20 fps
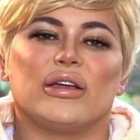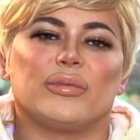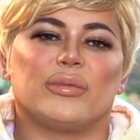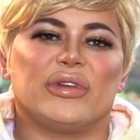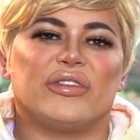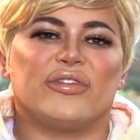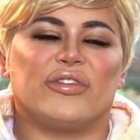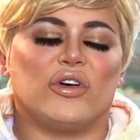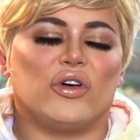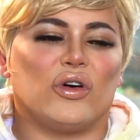
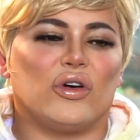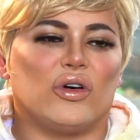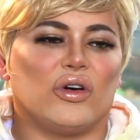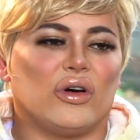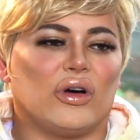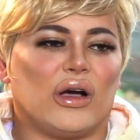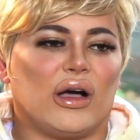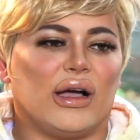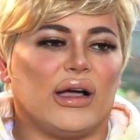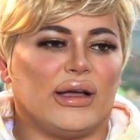
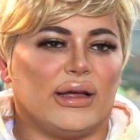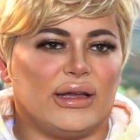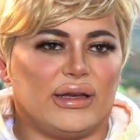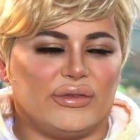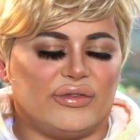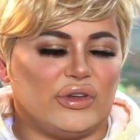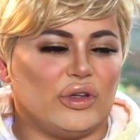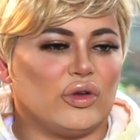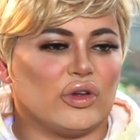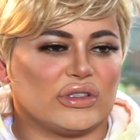Before,
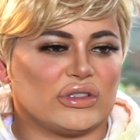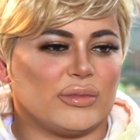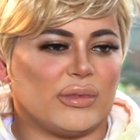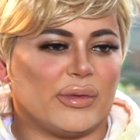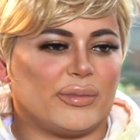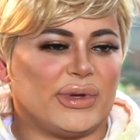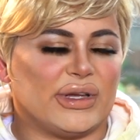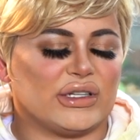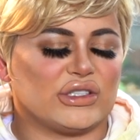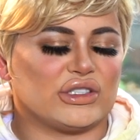if you looked at my
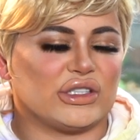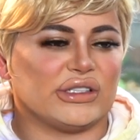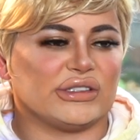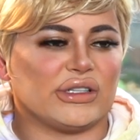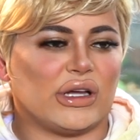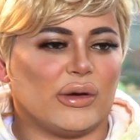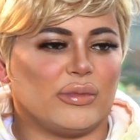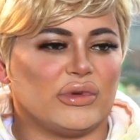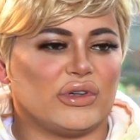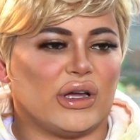pictures,
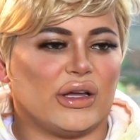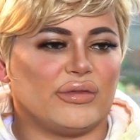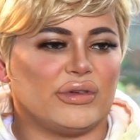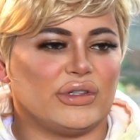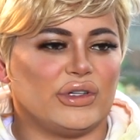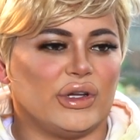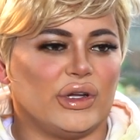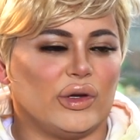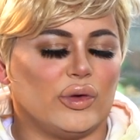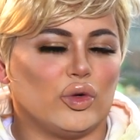I would either
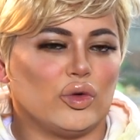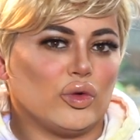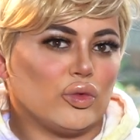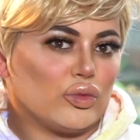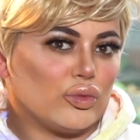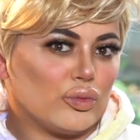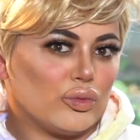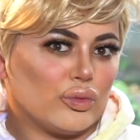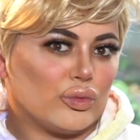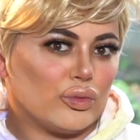do,
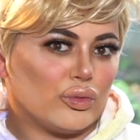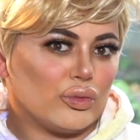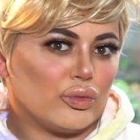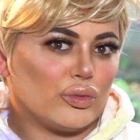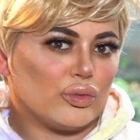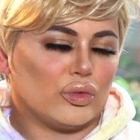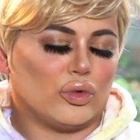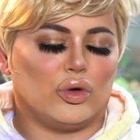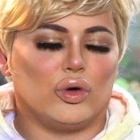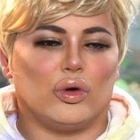
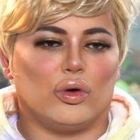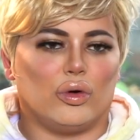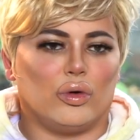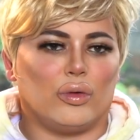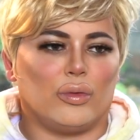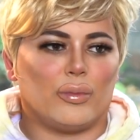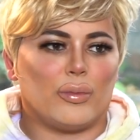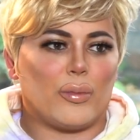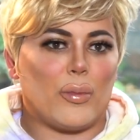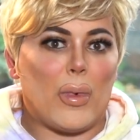or,